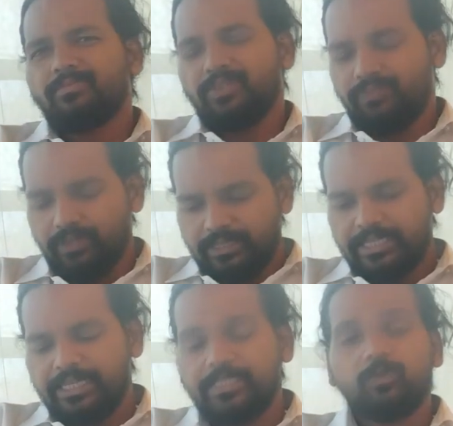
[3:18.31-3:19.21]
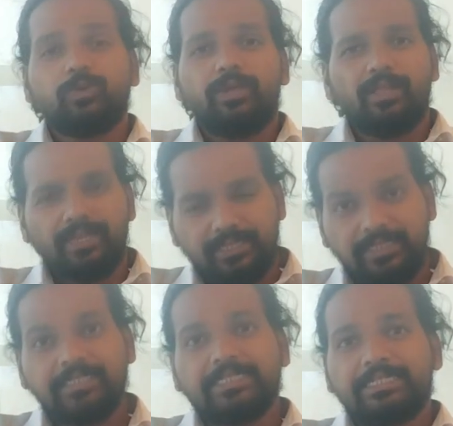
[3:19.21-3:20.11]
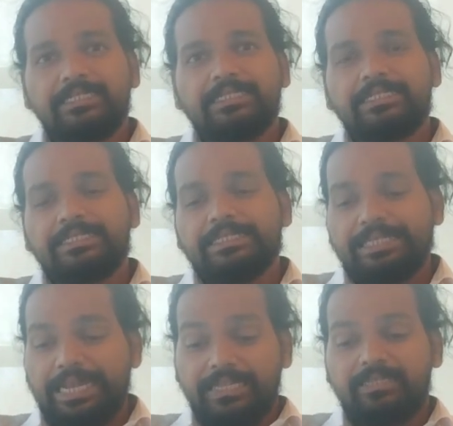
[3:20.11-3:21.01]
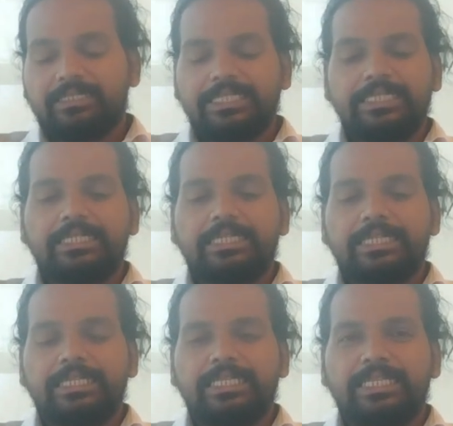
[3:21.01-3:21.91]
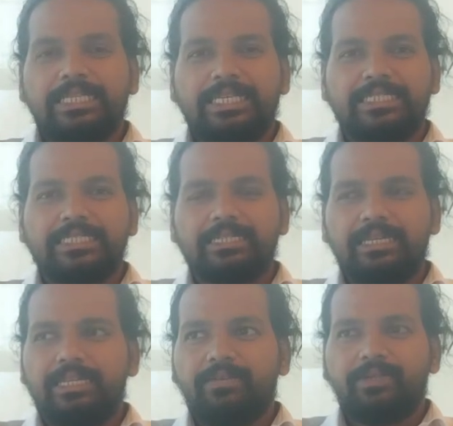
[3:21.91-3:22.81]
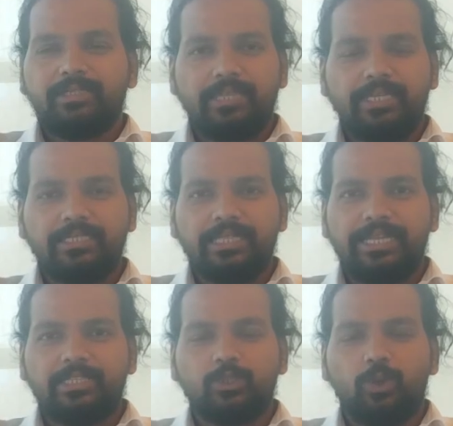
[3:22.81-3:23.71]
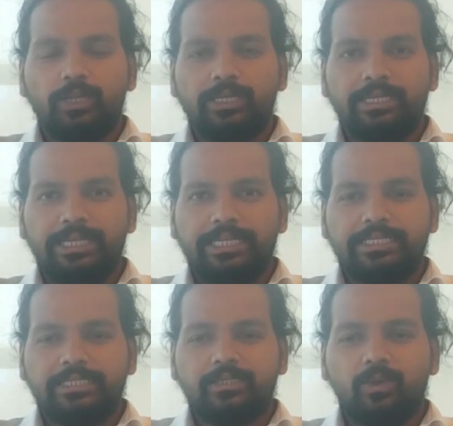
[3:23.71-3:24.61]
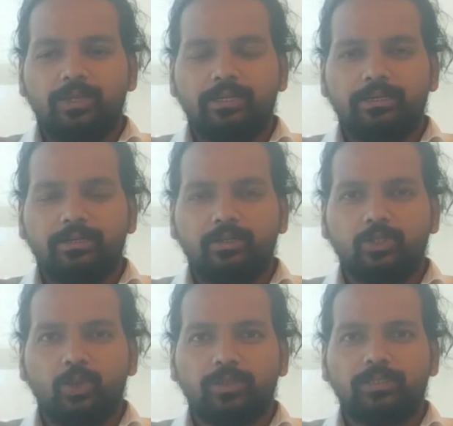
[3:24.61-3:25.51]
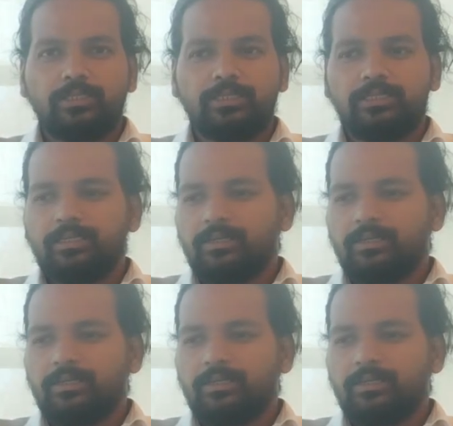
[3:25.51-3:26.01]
The first thing is to realize that these irrelevant things like scrolling reels, scrolling shorts,